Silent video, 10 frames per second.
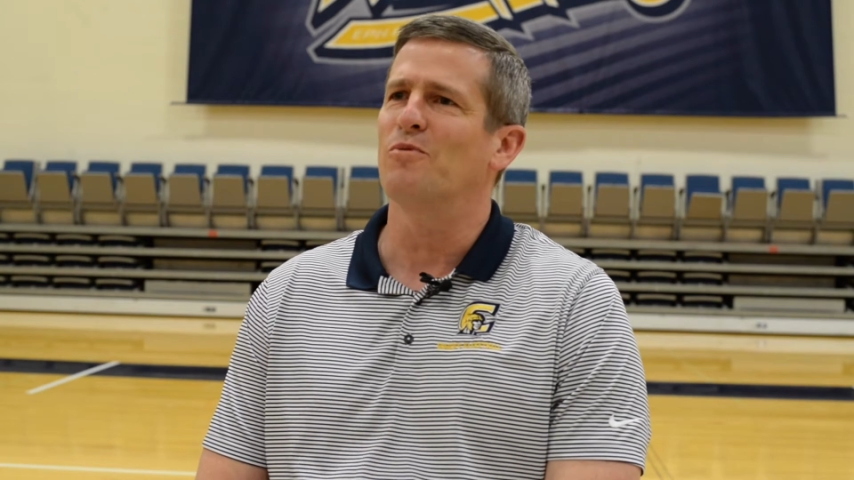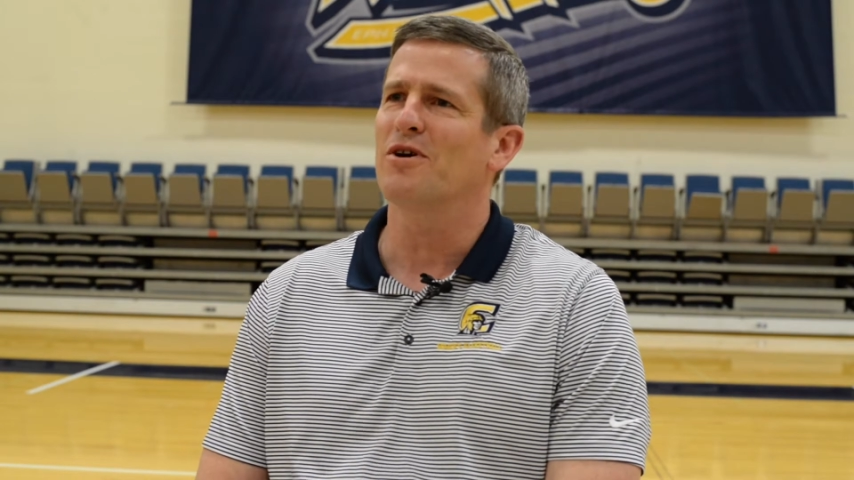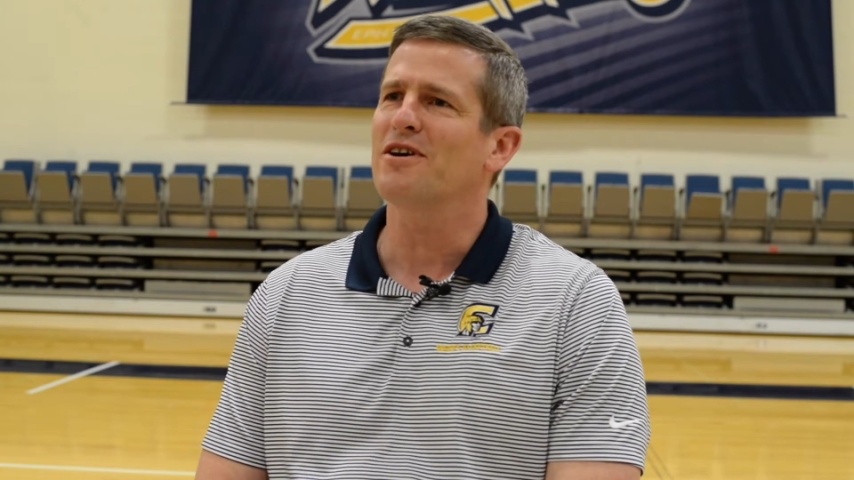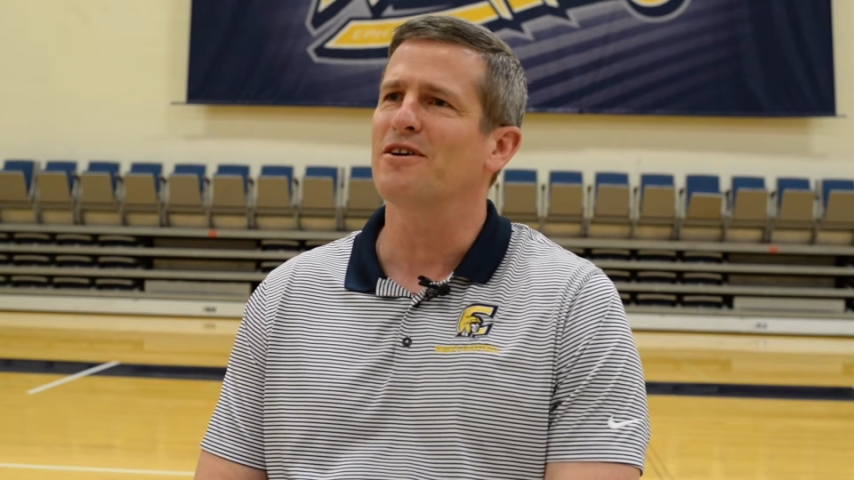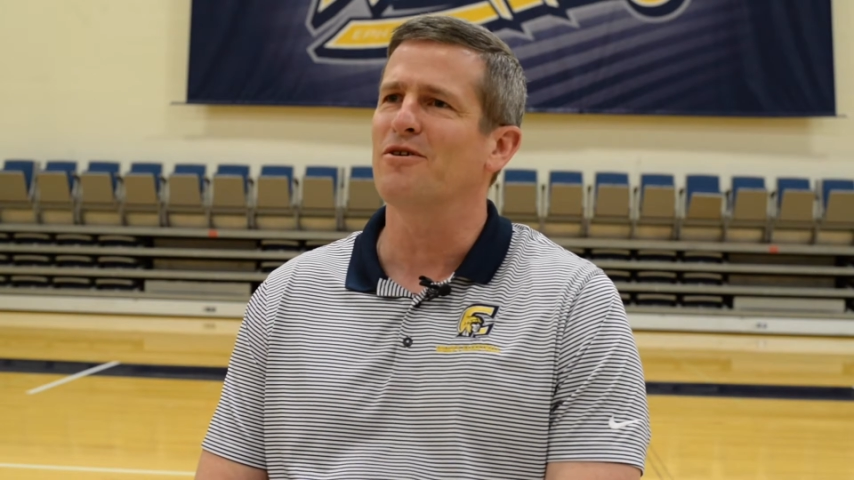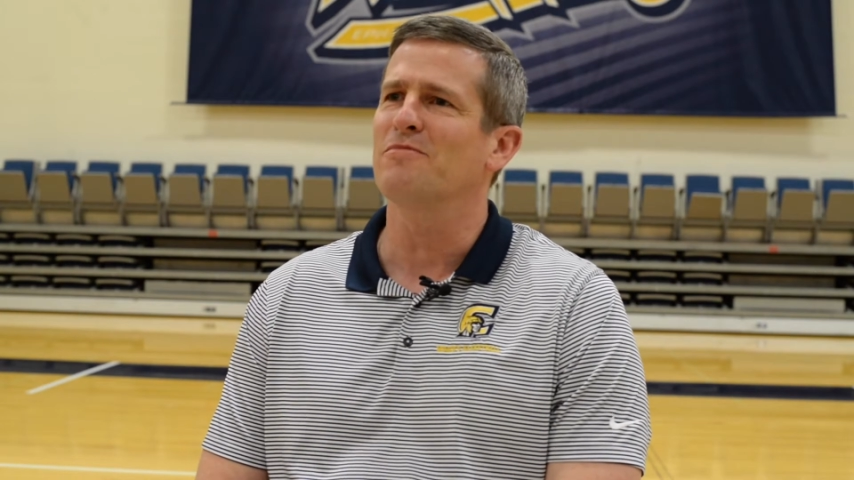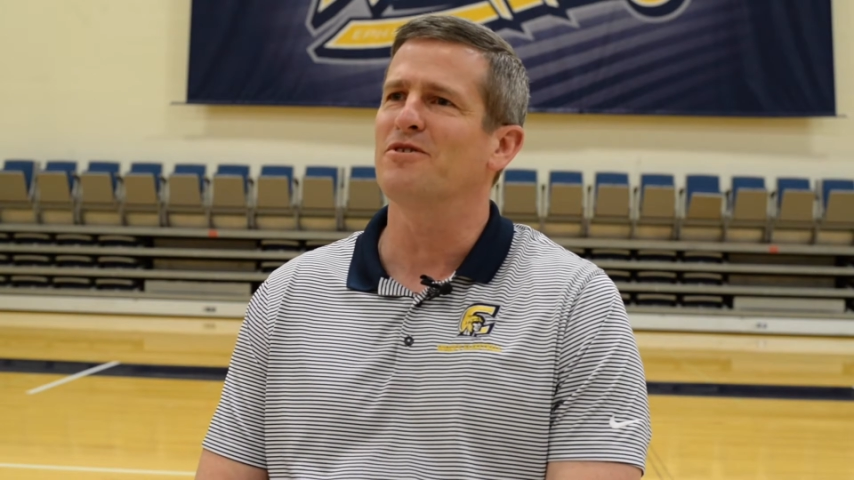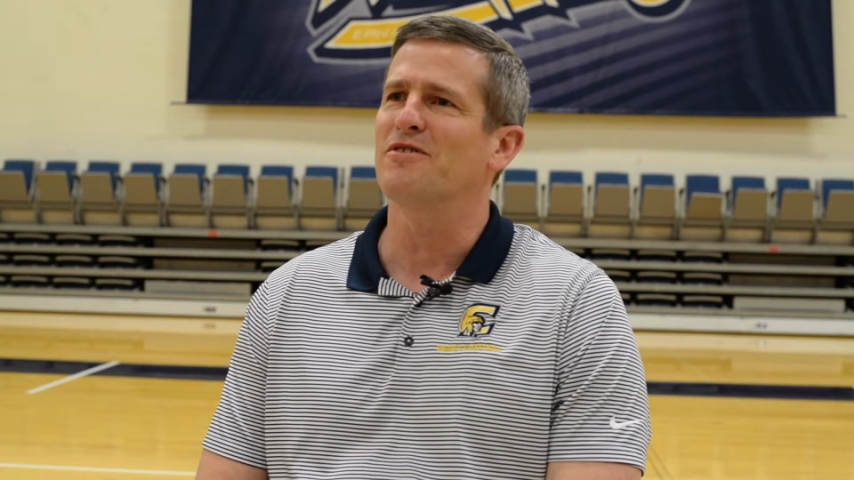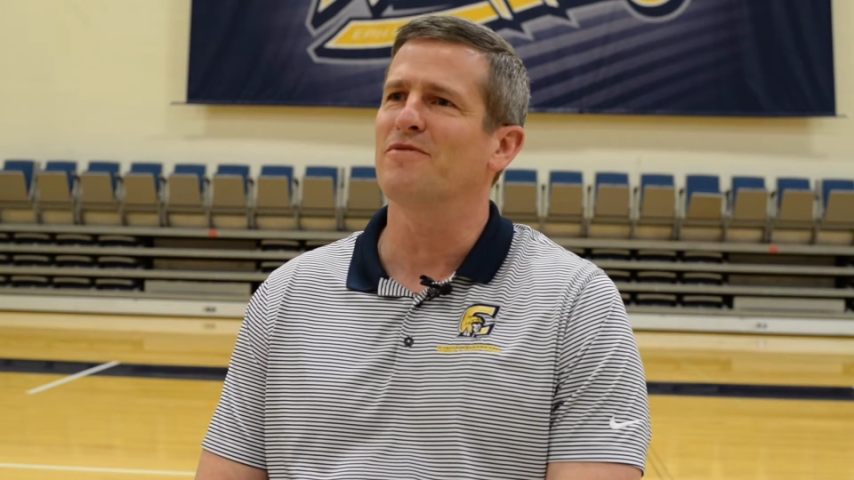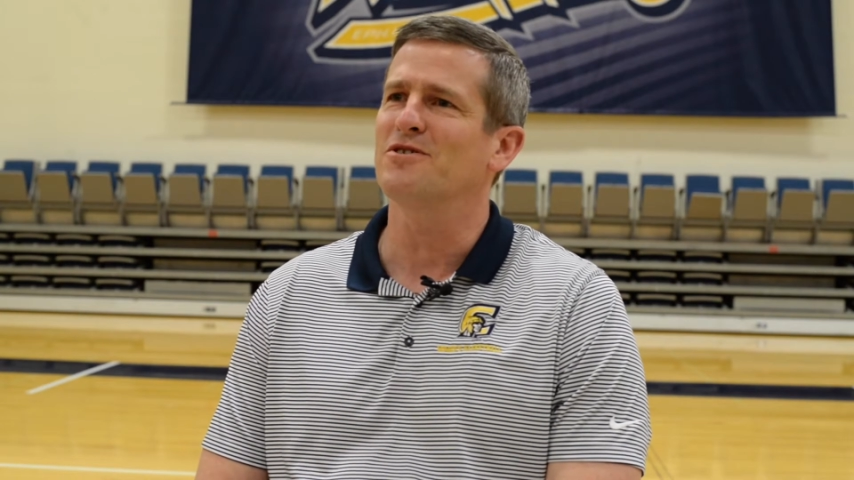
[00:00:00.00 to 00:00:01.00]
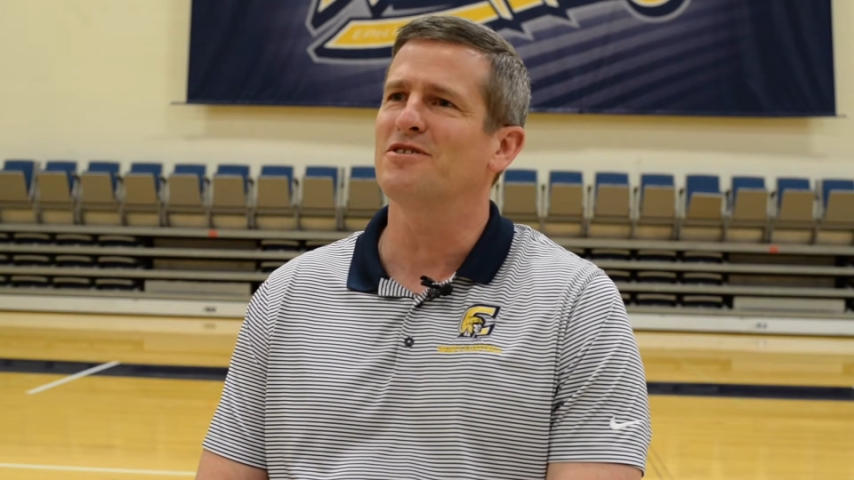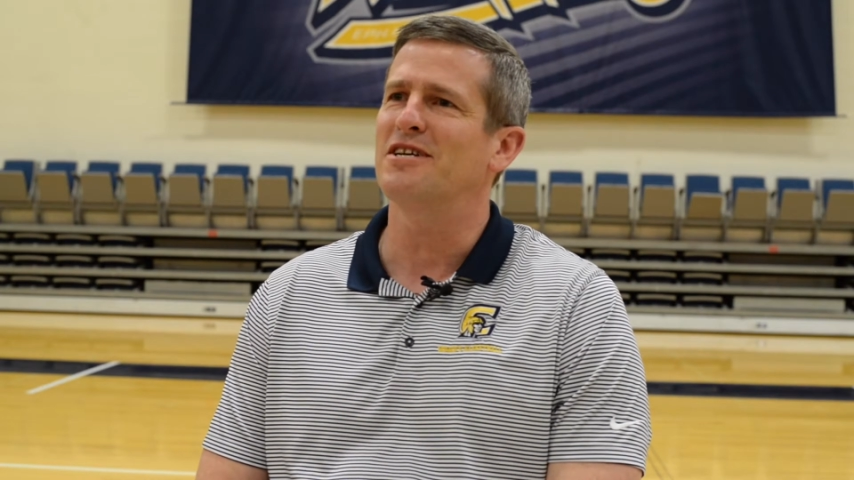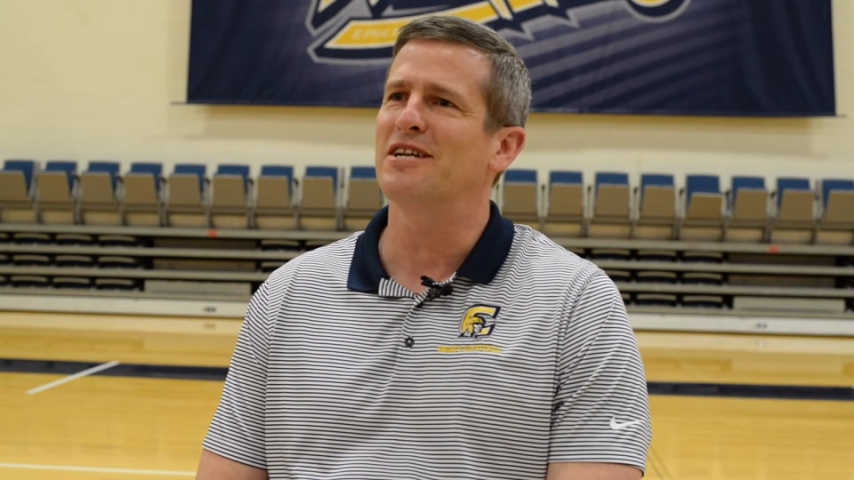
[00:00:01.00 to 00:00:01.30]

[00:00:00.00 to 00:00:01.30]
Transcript: work at Corban University,